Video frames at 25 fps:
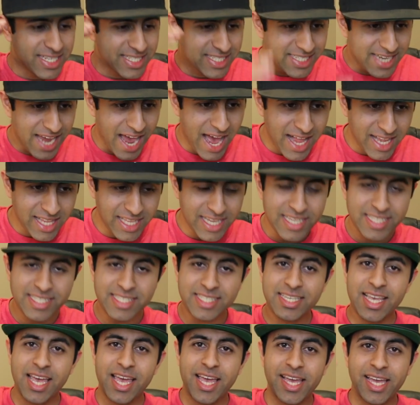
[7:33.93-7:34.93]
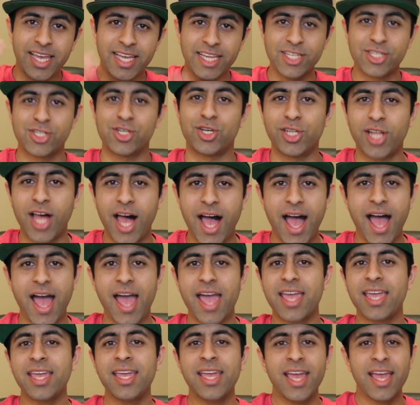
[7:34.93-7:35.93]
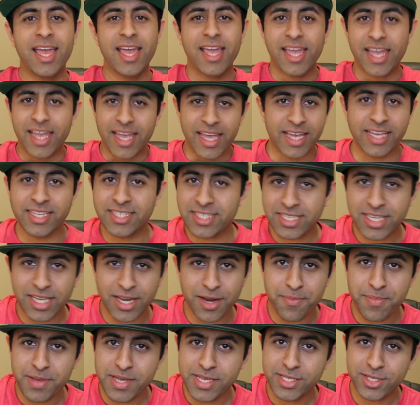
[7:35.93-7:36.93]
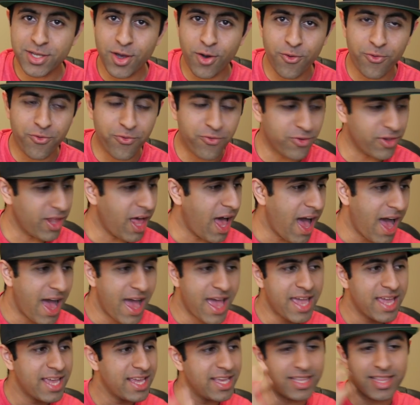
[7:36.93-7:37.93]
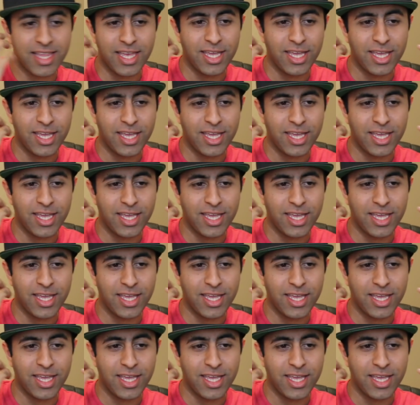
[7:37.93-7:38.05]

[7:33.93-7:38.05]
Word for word: Dallas in July it's gonna be so fly.